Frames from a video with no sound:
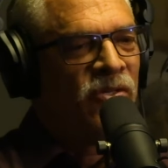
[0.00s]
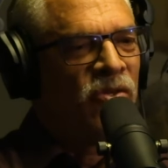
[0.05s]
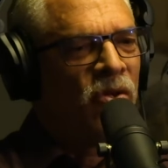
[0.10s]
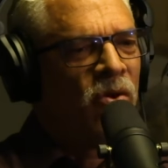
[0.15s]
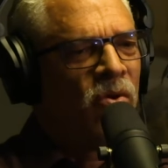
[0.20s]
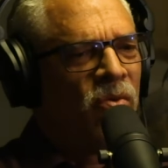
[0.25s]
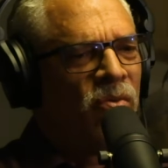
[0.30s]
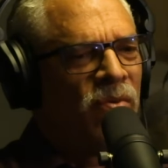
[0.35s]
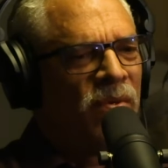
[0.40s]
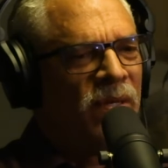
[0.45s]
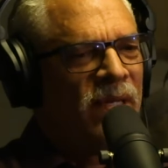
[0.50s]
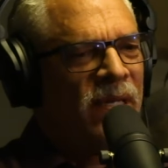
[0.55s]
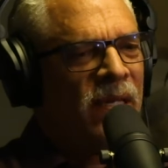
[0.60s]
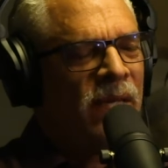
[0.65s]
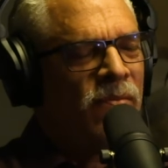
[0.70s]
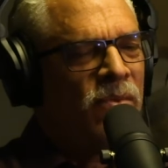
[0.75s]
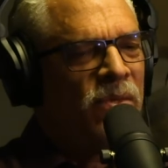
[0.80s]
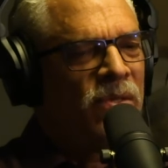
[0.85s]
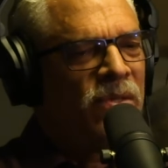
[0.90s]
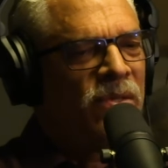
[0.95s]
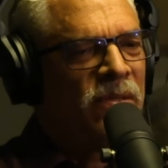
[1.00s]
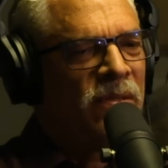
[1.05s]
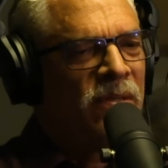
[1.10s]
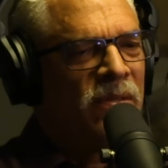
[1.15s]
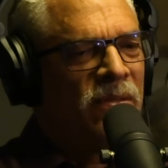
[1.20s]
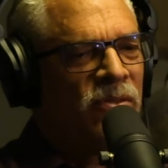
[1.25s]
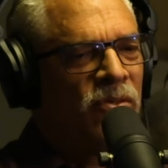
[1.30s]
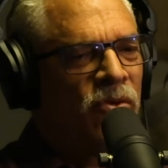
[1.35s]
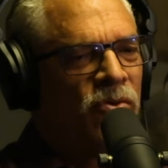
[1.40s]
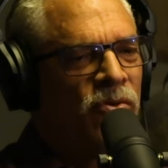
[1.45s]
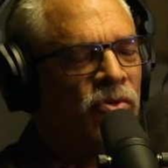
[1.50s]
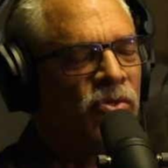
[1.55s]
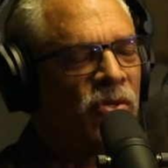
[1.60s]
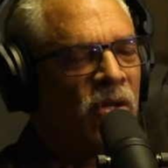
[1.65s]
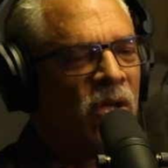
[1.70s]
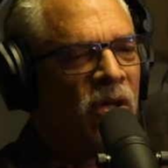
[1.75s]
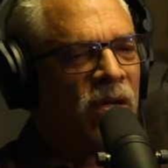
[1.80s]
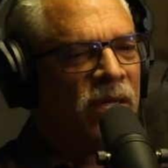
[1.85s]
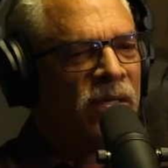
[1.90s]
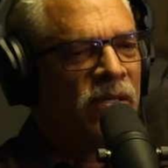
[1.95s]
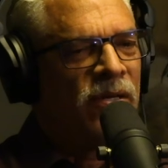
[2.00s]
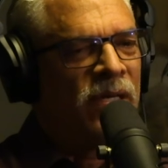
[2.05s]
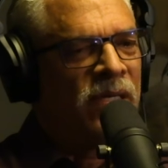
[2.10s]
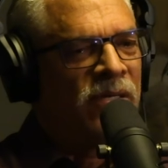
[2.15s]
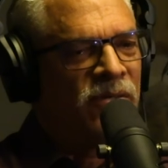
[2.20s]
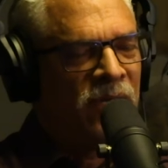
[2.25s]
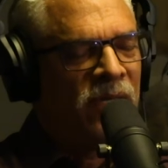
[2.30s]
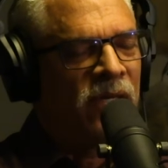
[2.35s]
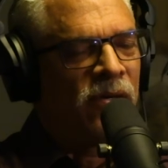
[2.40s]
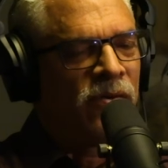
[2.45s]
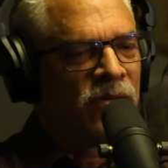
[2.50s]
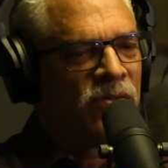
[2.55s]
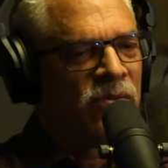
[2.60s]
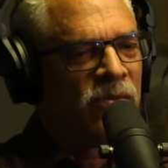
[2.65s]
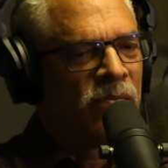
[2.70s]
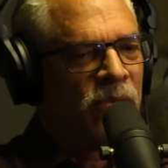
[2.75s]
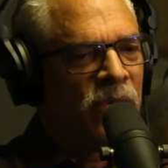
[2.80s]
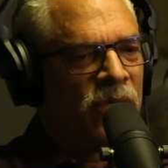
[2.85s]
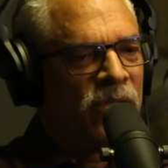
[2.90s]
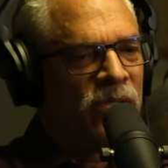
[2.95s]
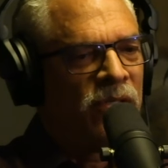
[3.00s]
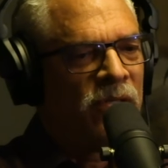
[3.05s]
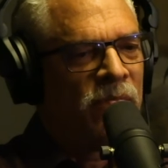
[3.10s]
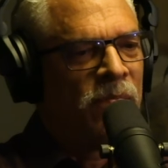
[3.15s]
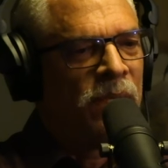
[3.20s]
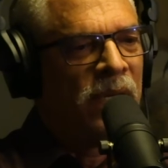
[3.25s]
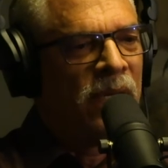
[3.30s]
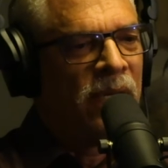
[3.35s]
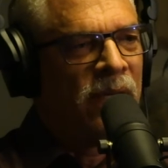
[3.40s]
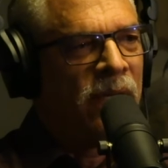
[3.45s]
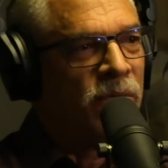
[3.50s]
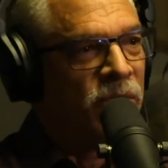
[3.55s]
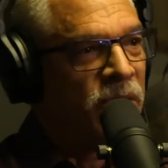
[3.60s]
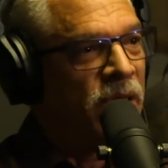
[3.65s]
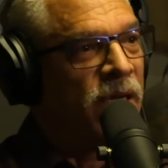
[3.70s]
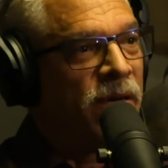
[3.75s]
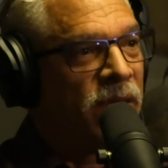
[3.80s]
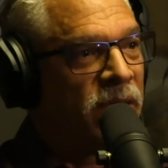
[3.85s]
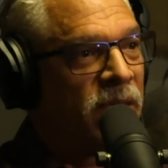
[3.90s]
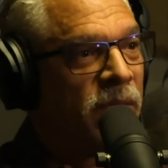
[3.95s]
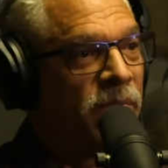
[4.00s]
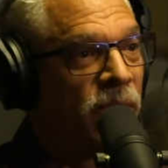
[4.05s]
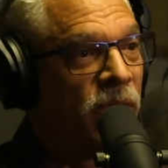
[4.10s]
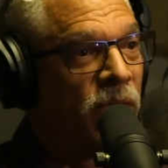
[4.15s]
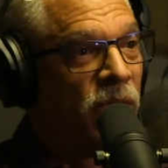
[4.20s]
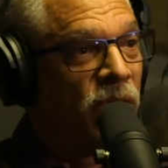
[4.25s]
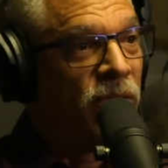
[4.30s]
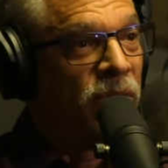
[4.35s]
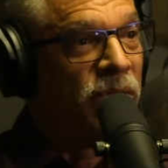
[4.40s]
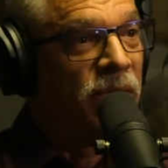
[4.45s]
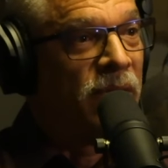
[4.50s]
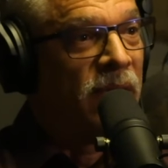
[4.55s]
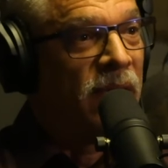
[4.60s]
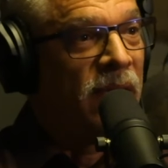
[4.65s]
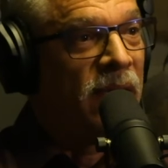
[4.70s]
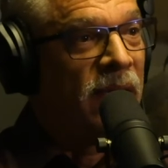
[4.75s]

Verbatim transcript: So it was, so you saw it, you didn't see it in Crystal Bridges, but it was here at the Broad.